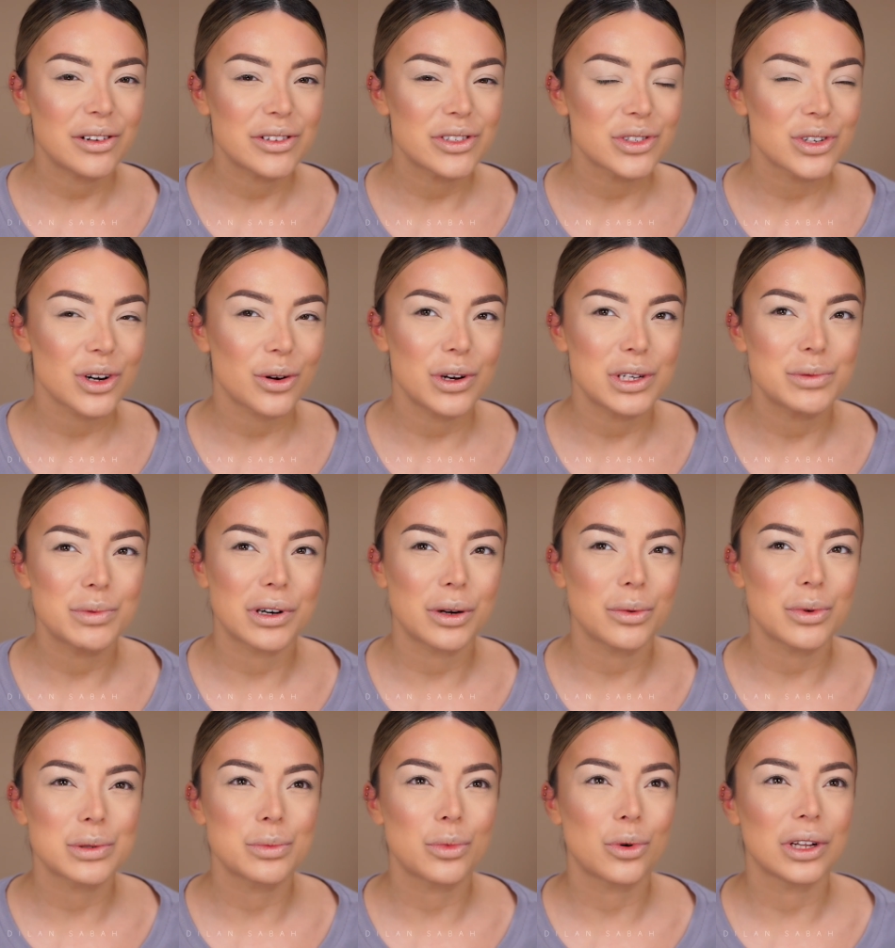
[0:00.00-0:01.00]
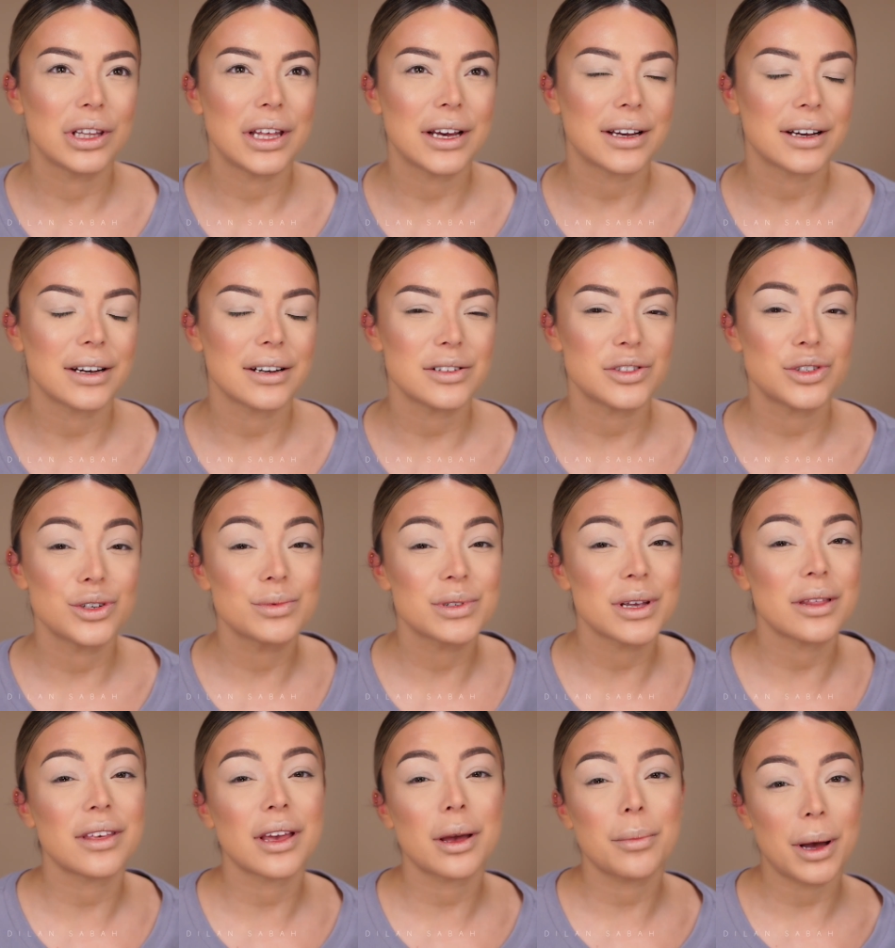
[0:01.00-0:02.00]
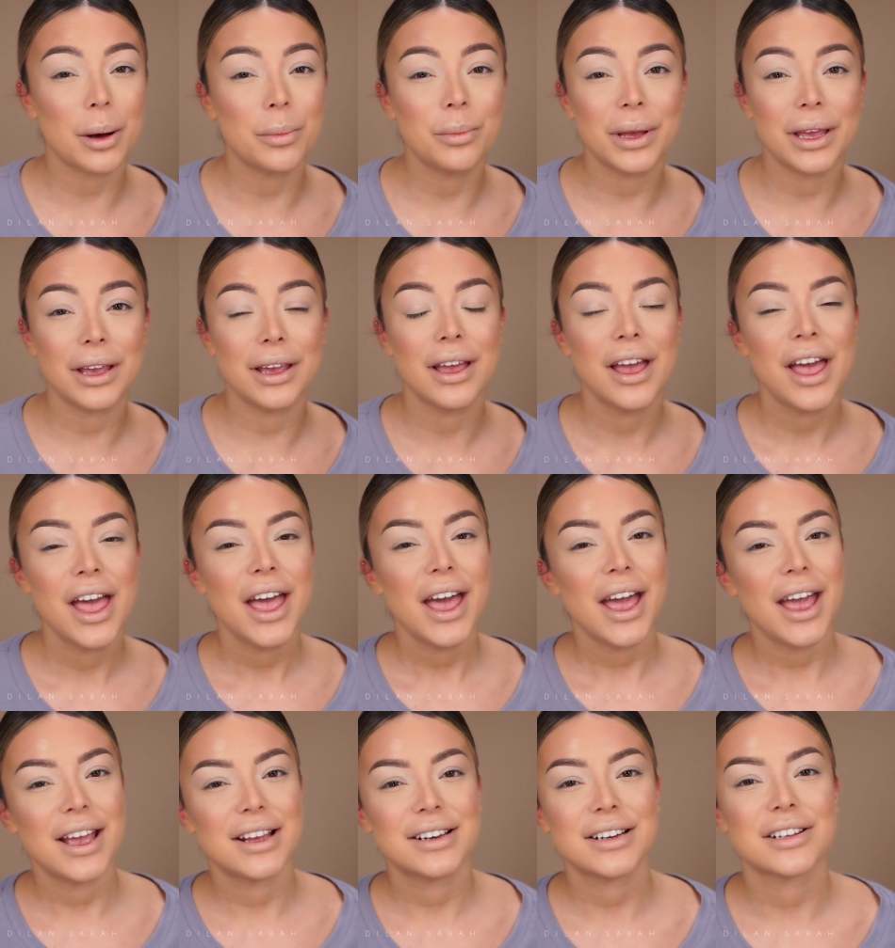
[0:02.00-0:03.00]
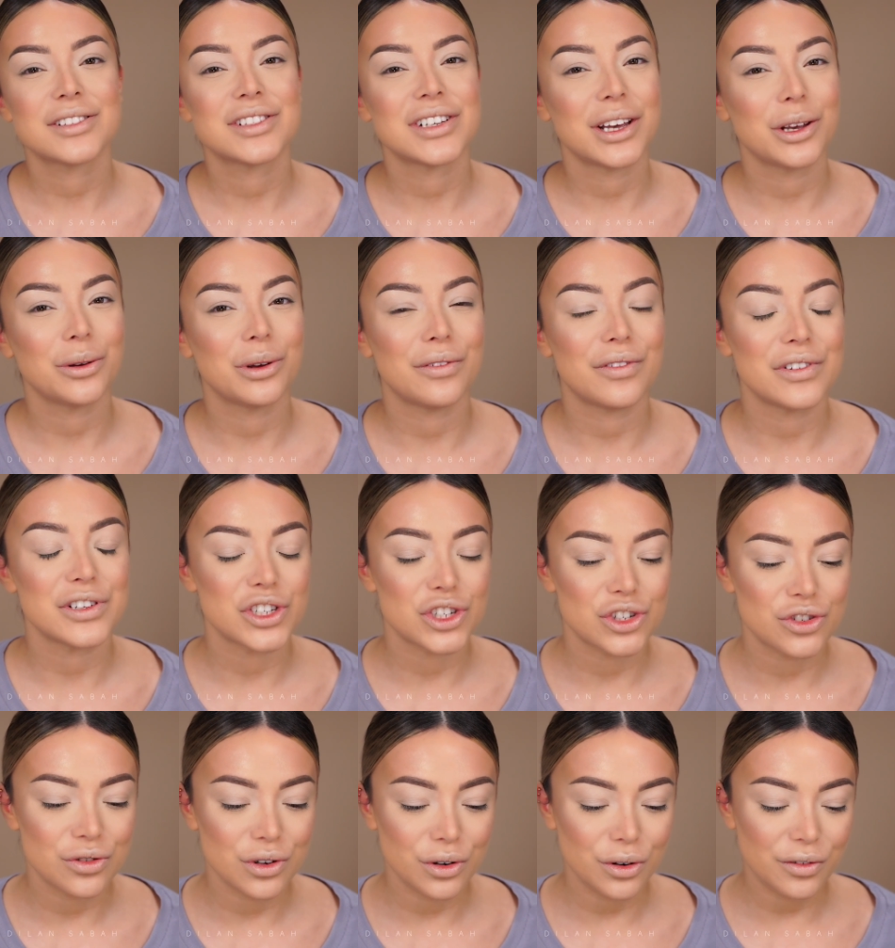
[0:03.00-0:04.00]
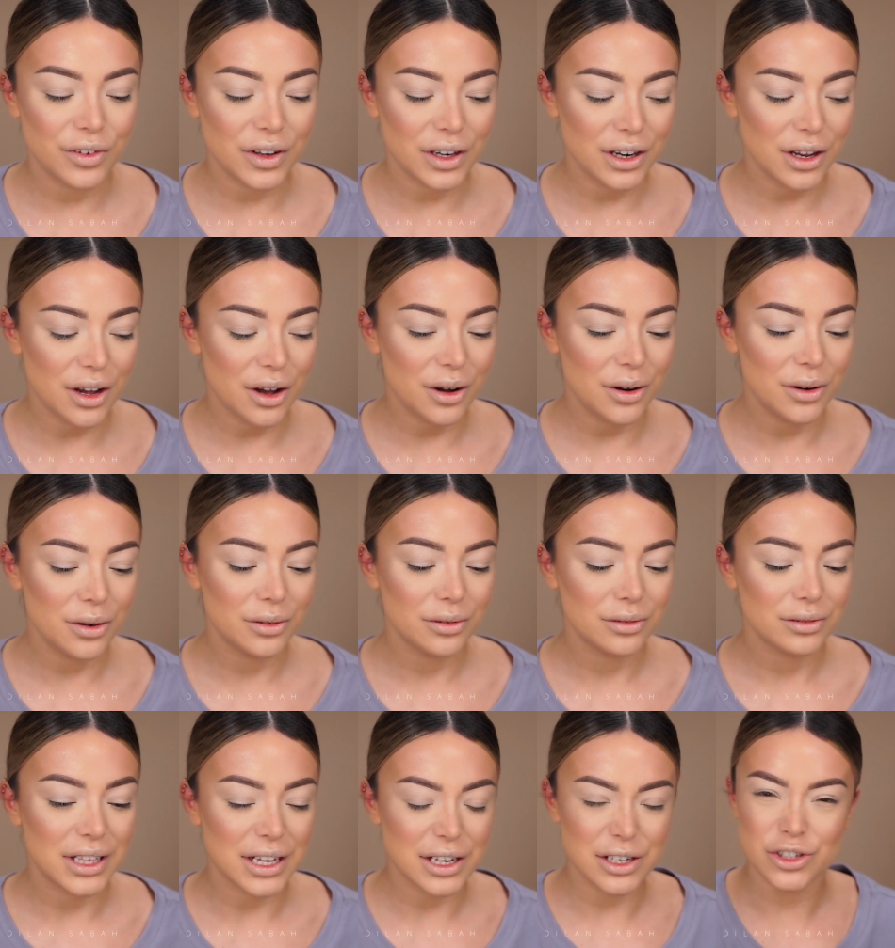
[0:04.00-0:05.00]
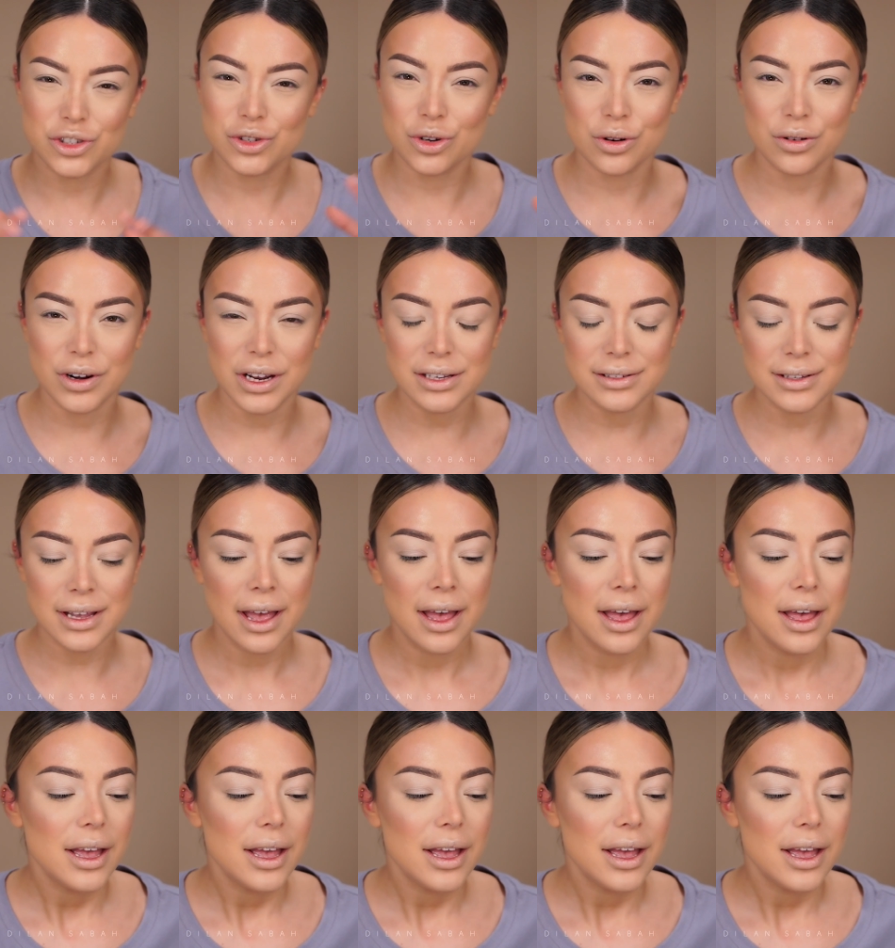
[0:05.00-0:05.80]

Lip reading: on stories, but it was more like a assume something about me and I'll tell you if it's true video, like stories.